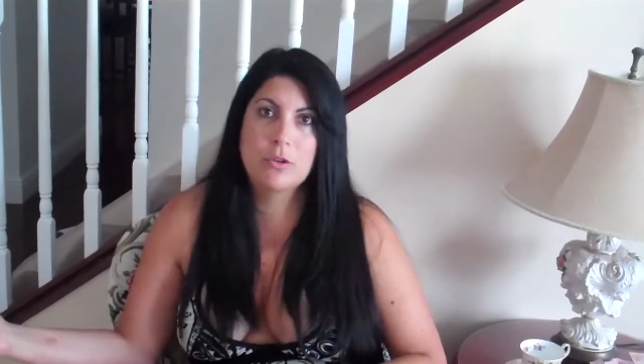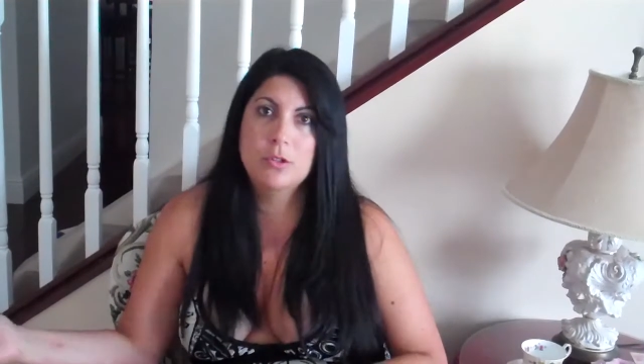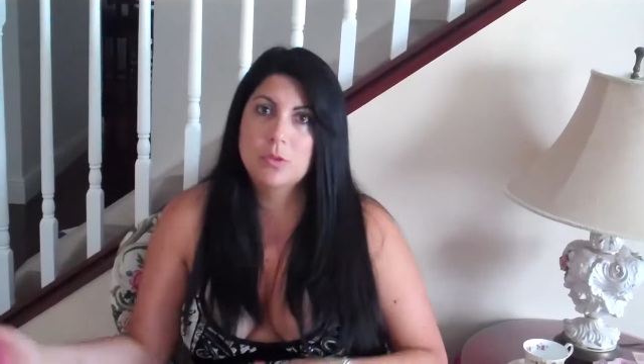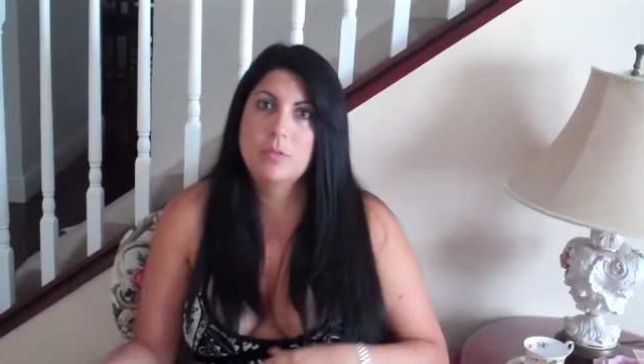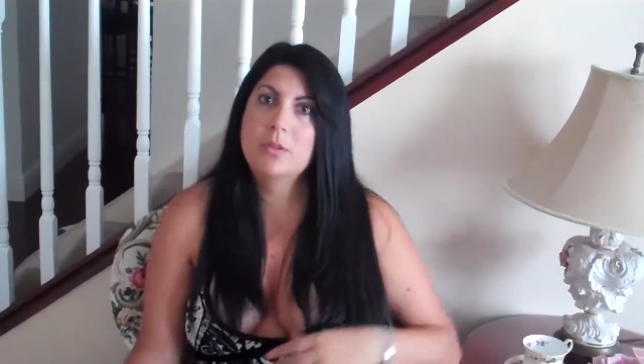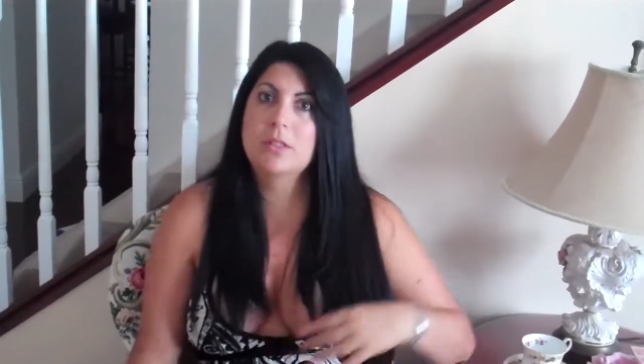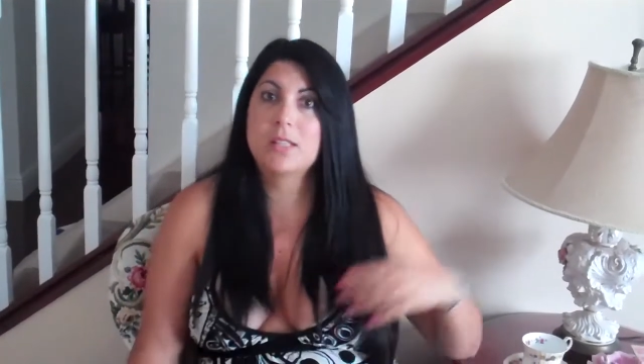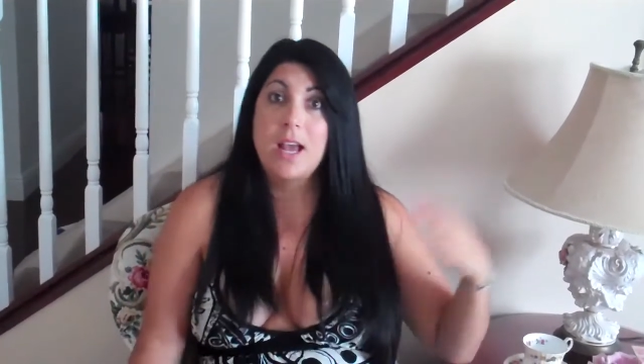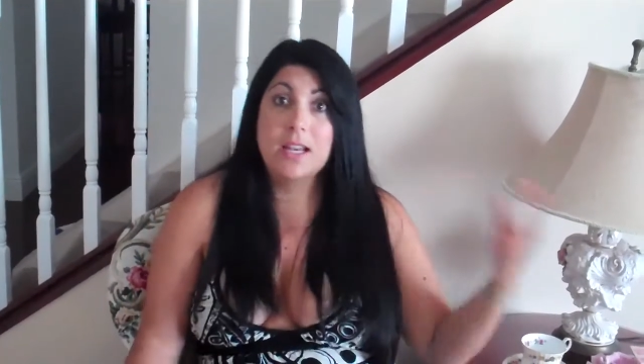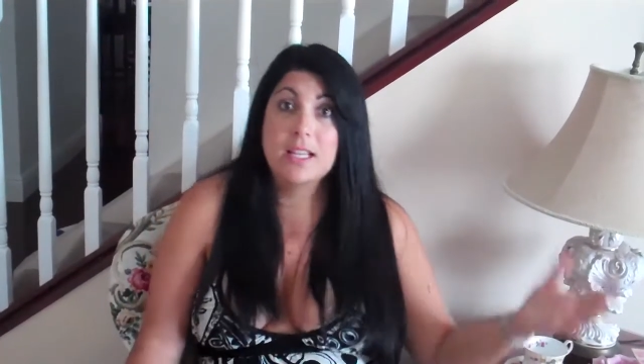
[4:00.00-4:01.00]
grocery bills,
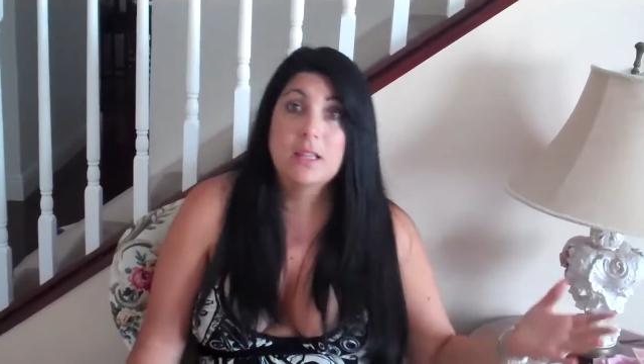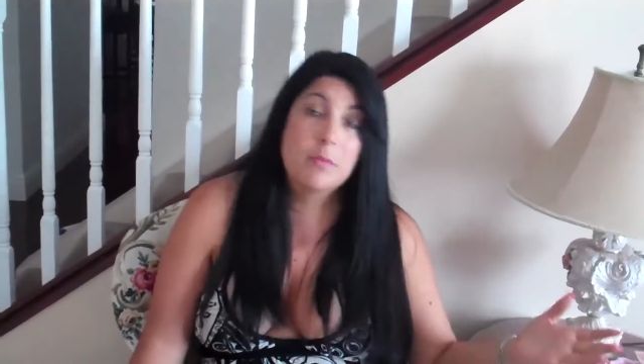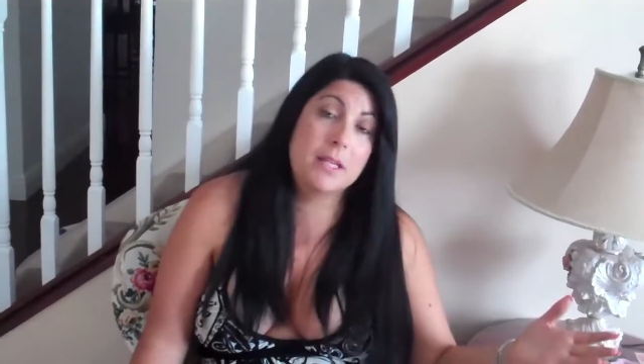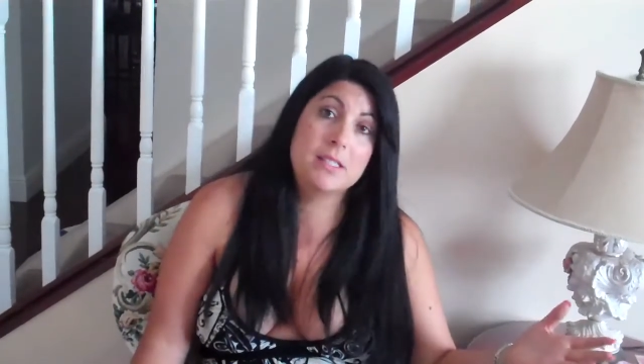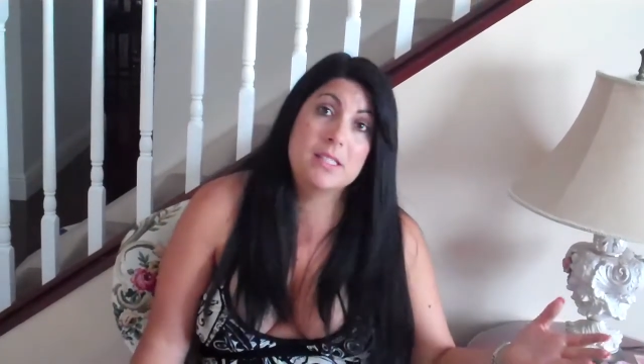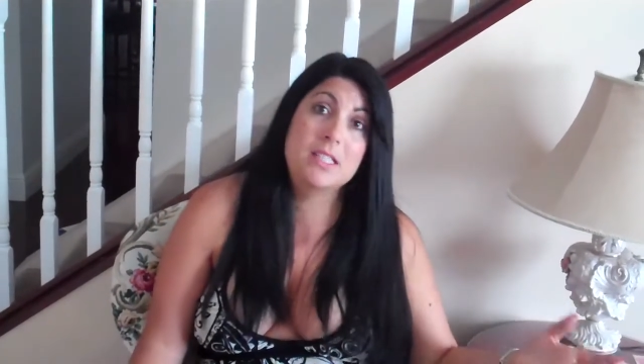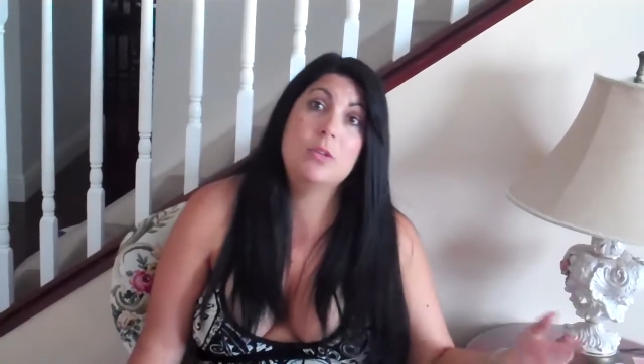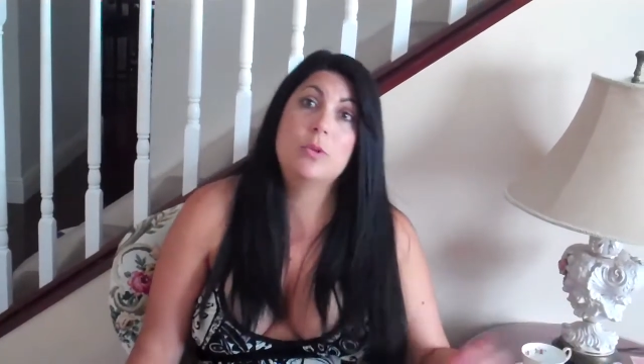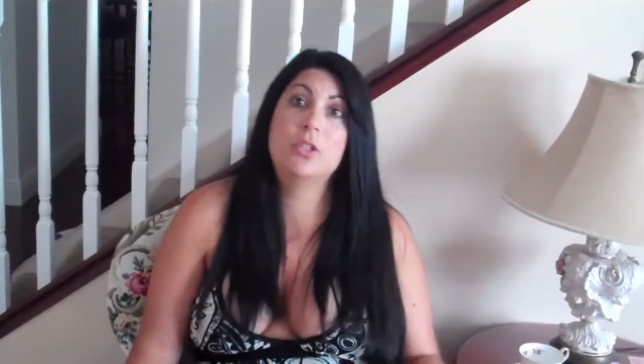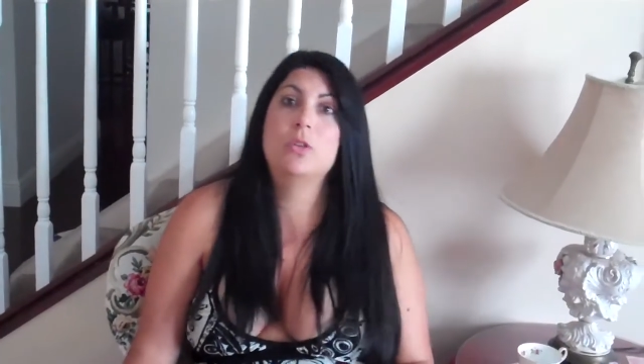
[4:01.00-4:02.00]
how to get the best
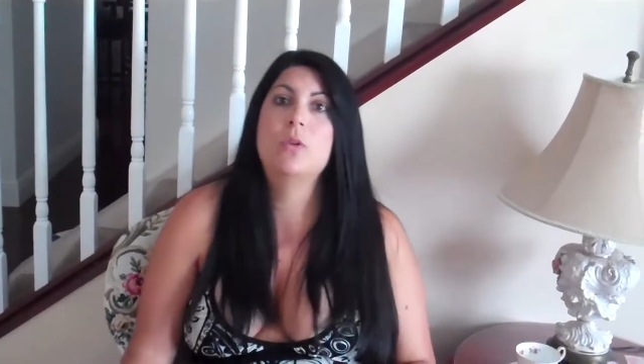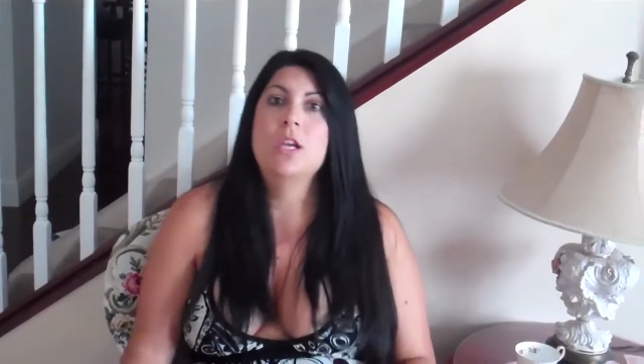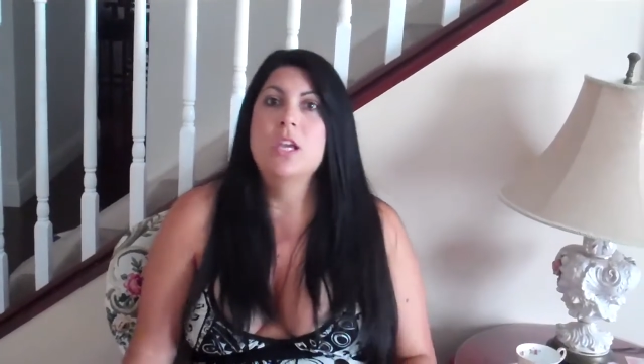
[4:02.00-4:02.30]
deal when you